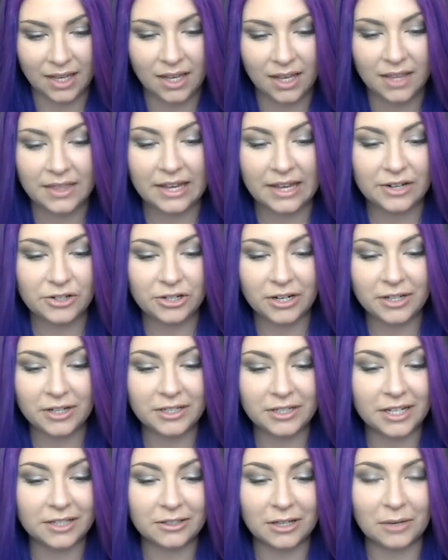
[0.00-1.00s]
That shirt
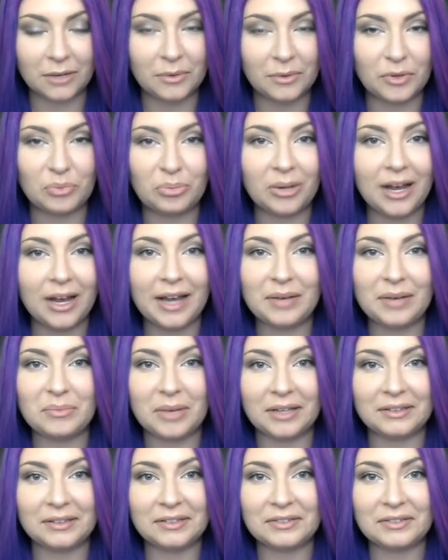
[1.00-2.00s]
does go with Pride
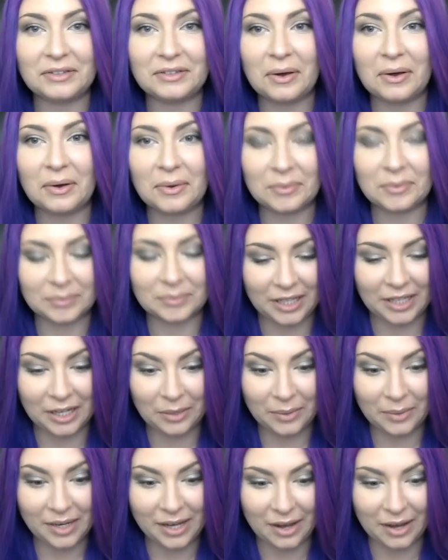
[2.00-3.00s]
Month, so
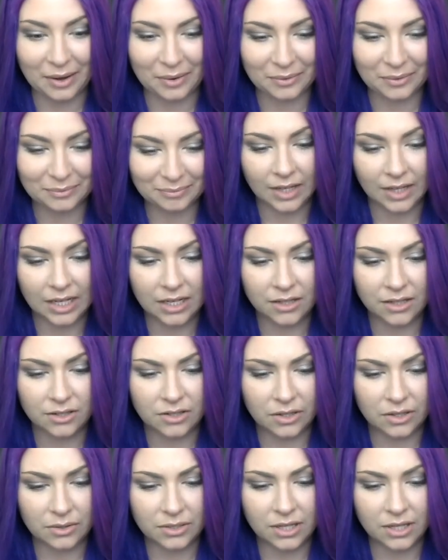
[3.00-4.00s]
here we go.
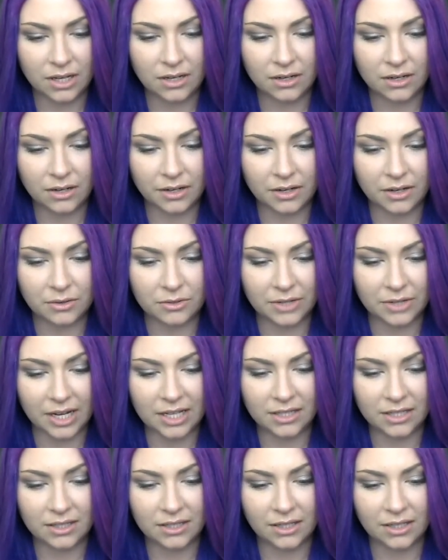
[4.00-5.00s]
Josa, are you
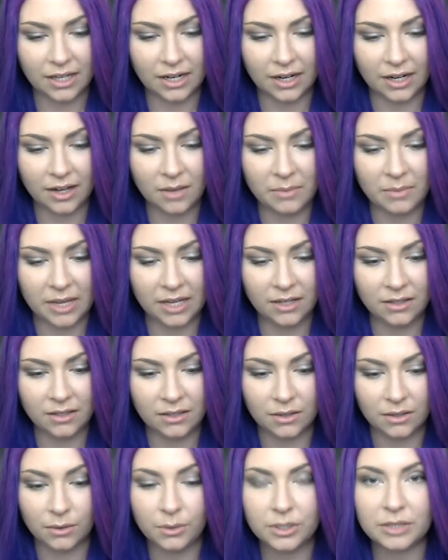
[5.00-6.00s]
dressed? Can I come in?
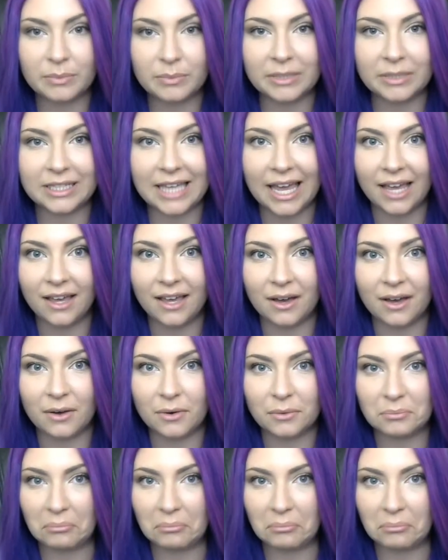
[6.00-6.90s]
Ooh, it's Mateo.